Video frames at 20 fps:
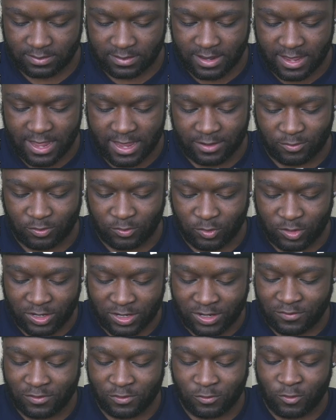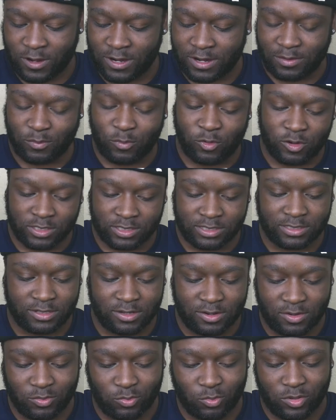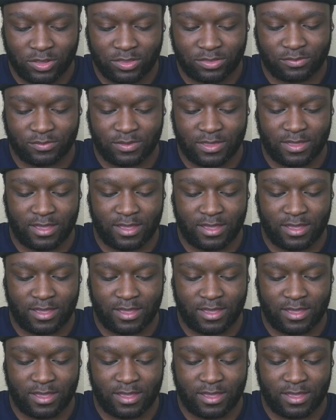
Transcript: And we even want it more so with